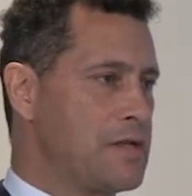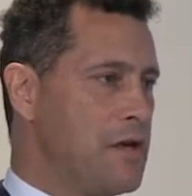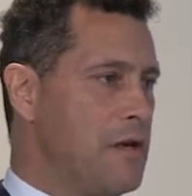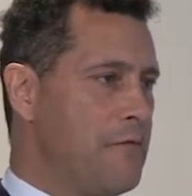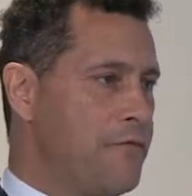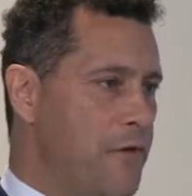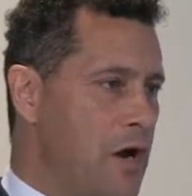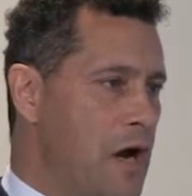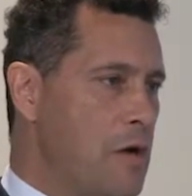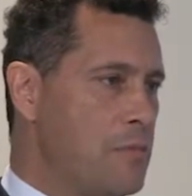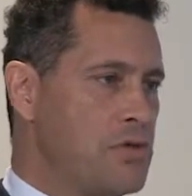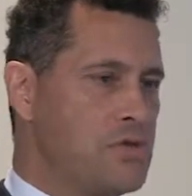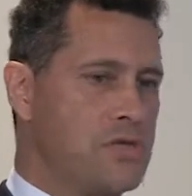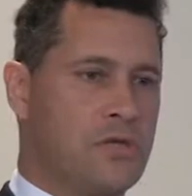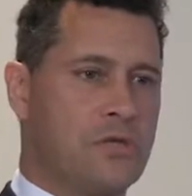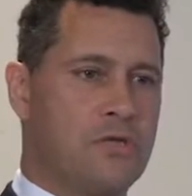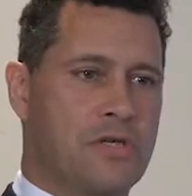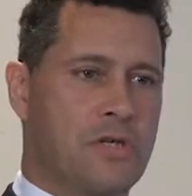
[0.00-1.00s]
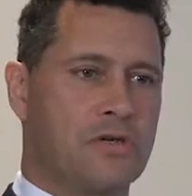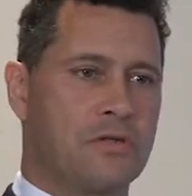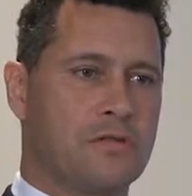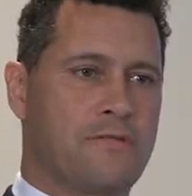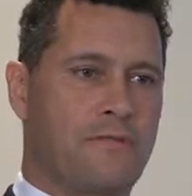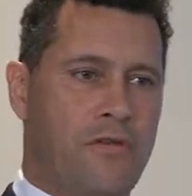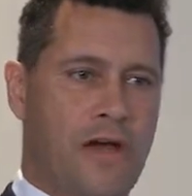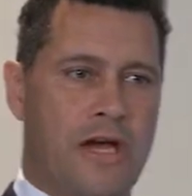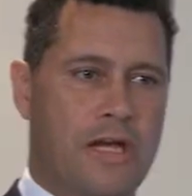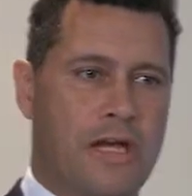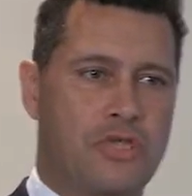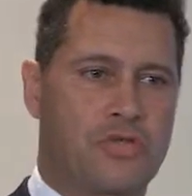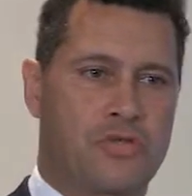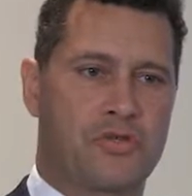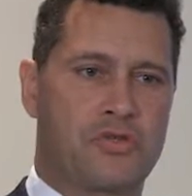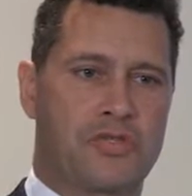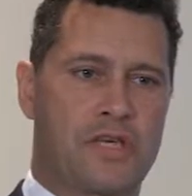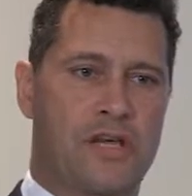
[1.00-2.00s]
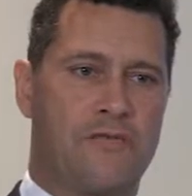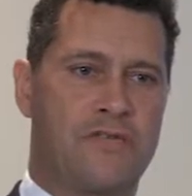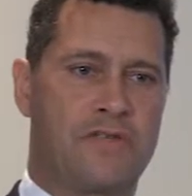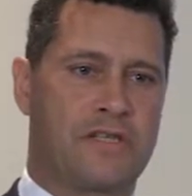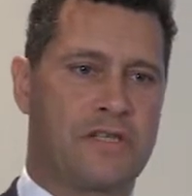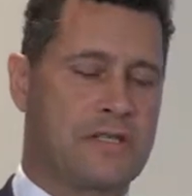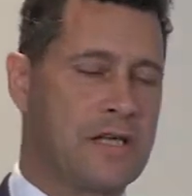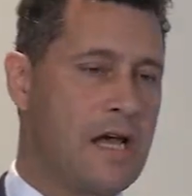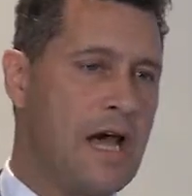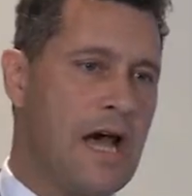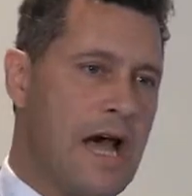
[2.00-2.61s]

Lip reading: pharmaceuticals, financial services